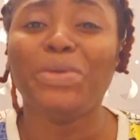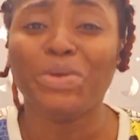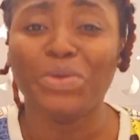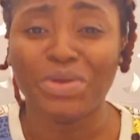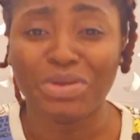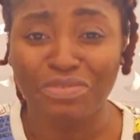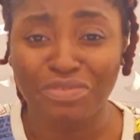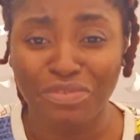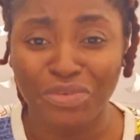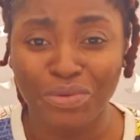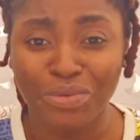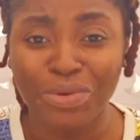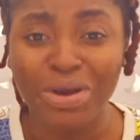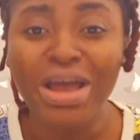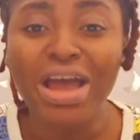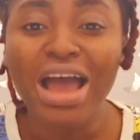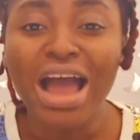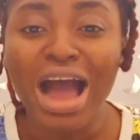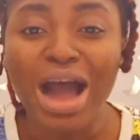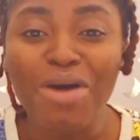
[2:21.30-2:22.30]
beautiful
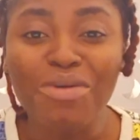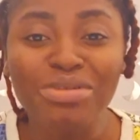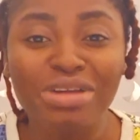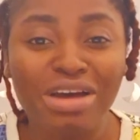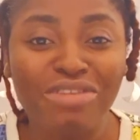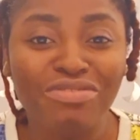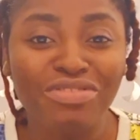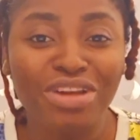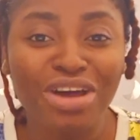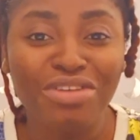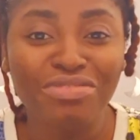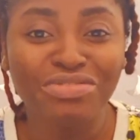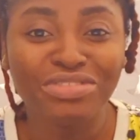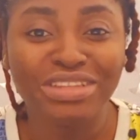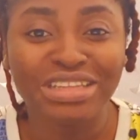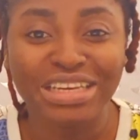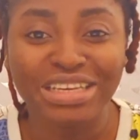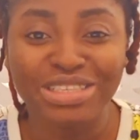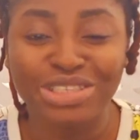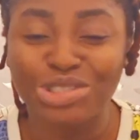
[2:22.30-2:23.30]
i would have
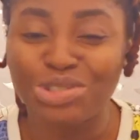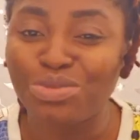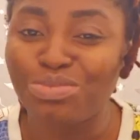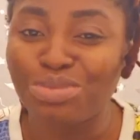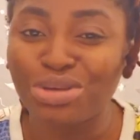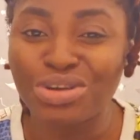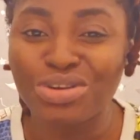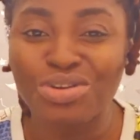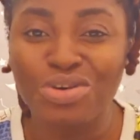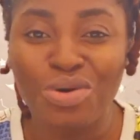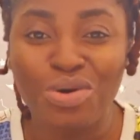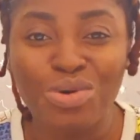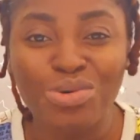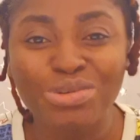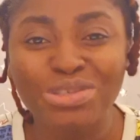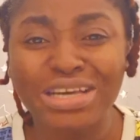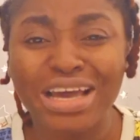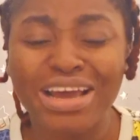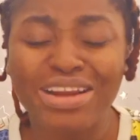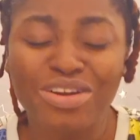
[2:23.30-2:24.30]
loved these to be
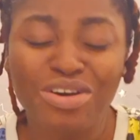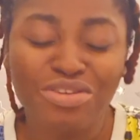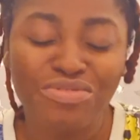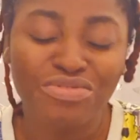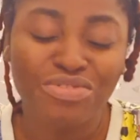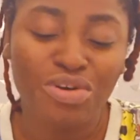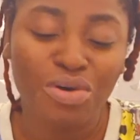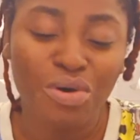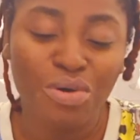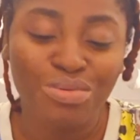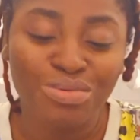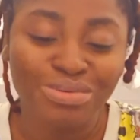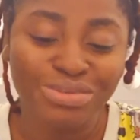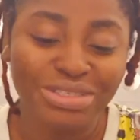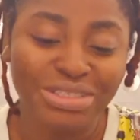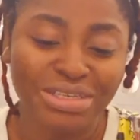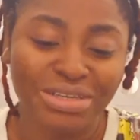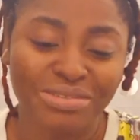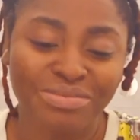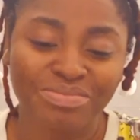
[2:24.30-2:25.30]
gold i love
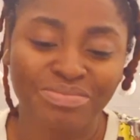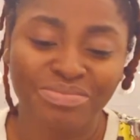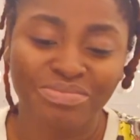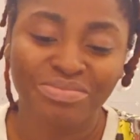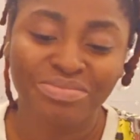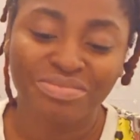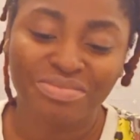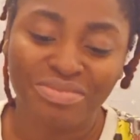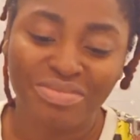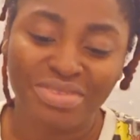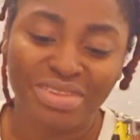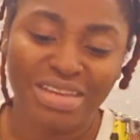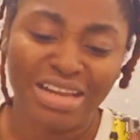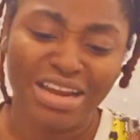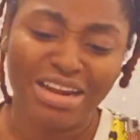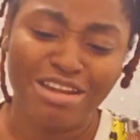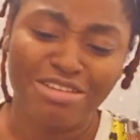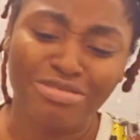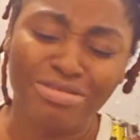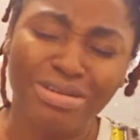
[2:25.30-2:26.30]
gold
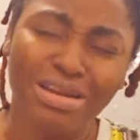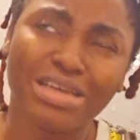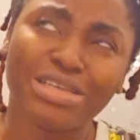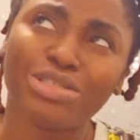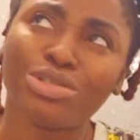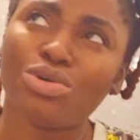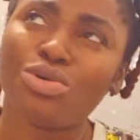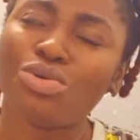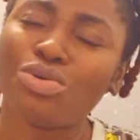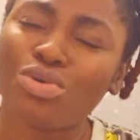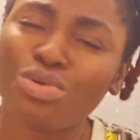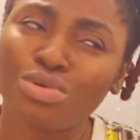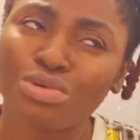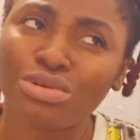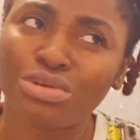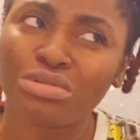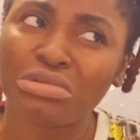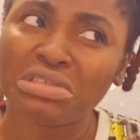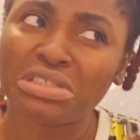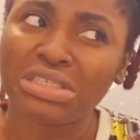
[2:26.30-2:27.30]
and I thought I saw
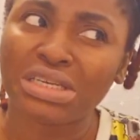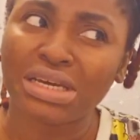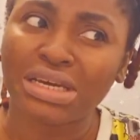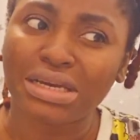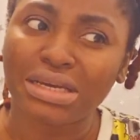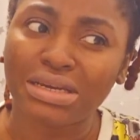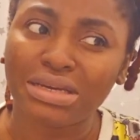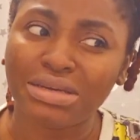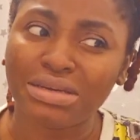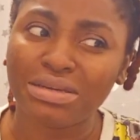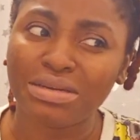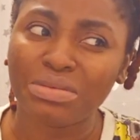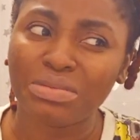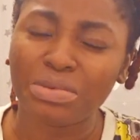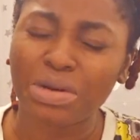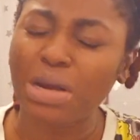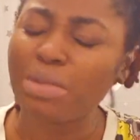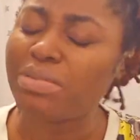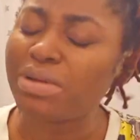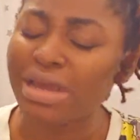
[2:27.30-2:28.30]
gold on there
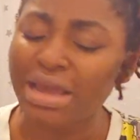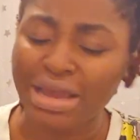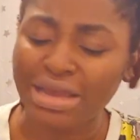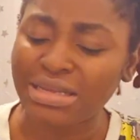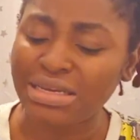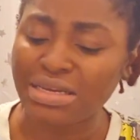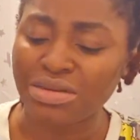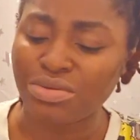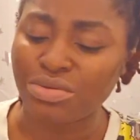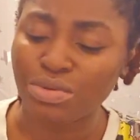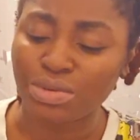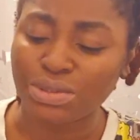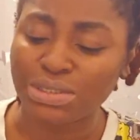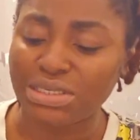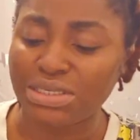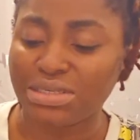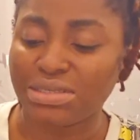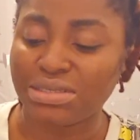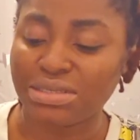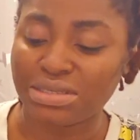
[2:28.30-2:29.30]
probably I didn't
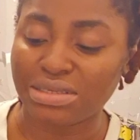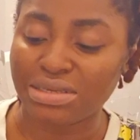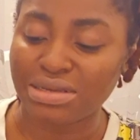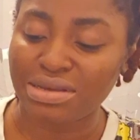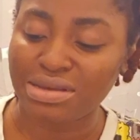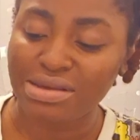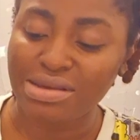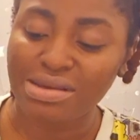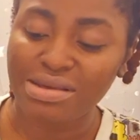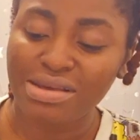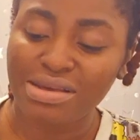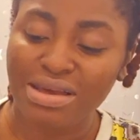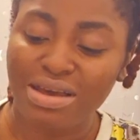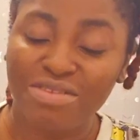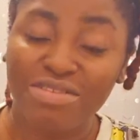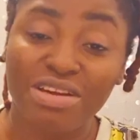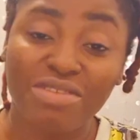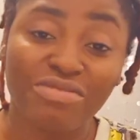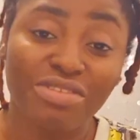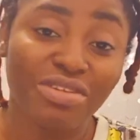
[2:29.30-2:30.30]
notice
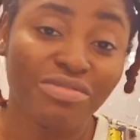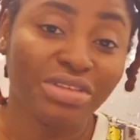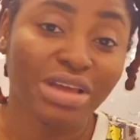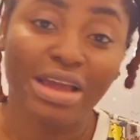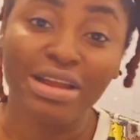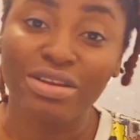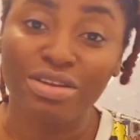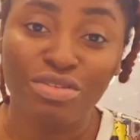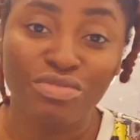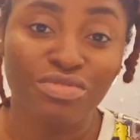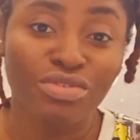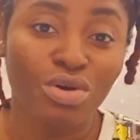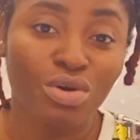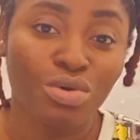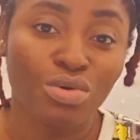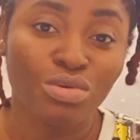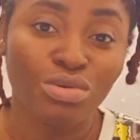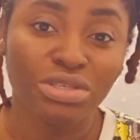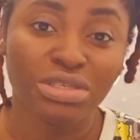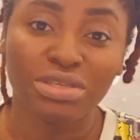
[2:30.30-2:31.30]
I have loved I love
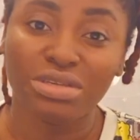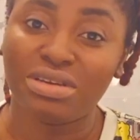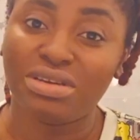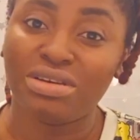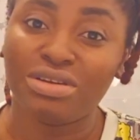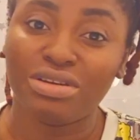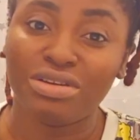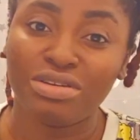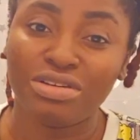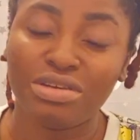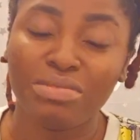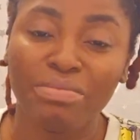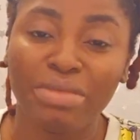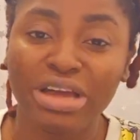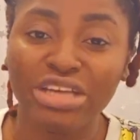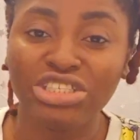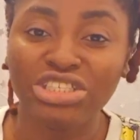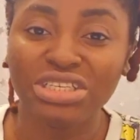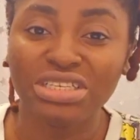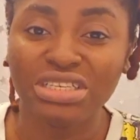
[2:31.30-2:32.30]
gold
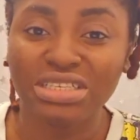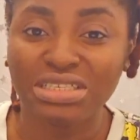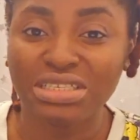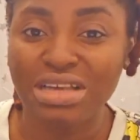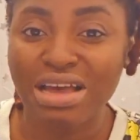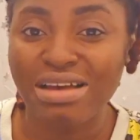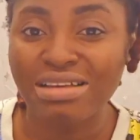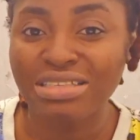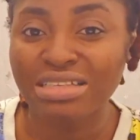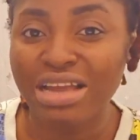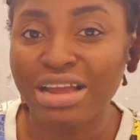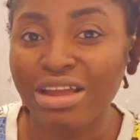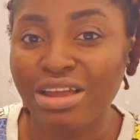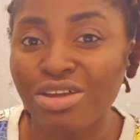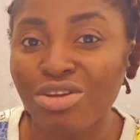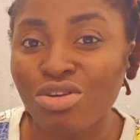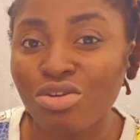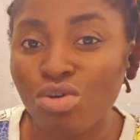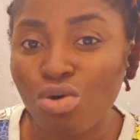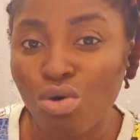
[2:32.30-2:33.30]
imagine this as like
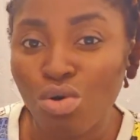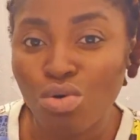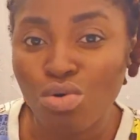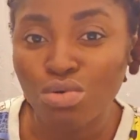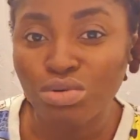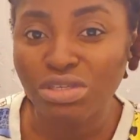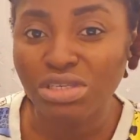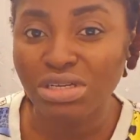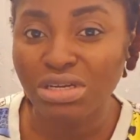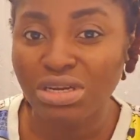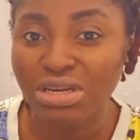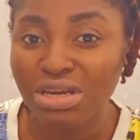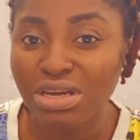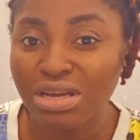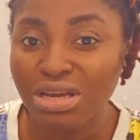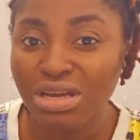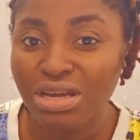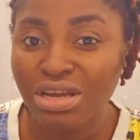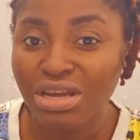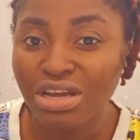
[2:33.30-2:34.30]
a gold
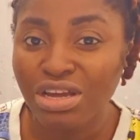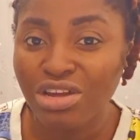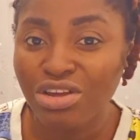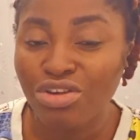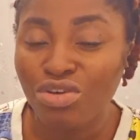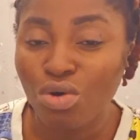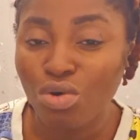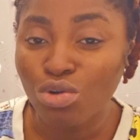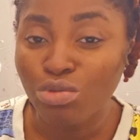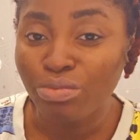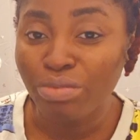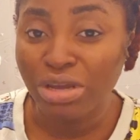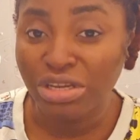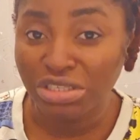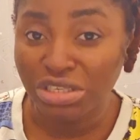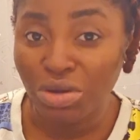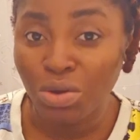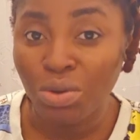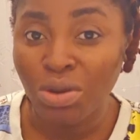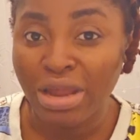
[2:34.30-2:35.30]
gold
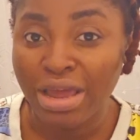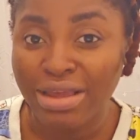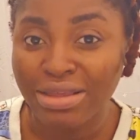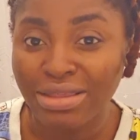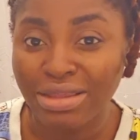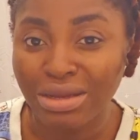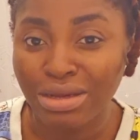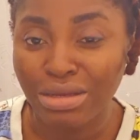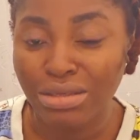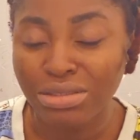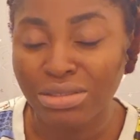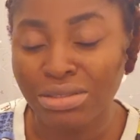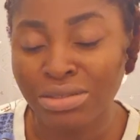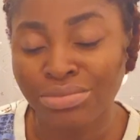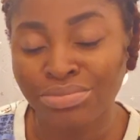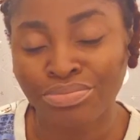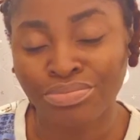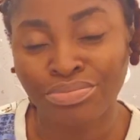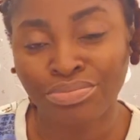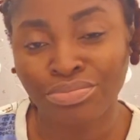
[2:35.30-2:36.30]
metal like this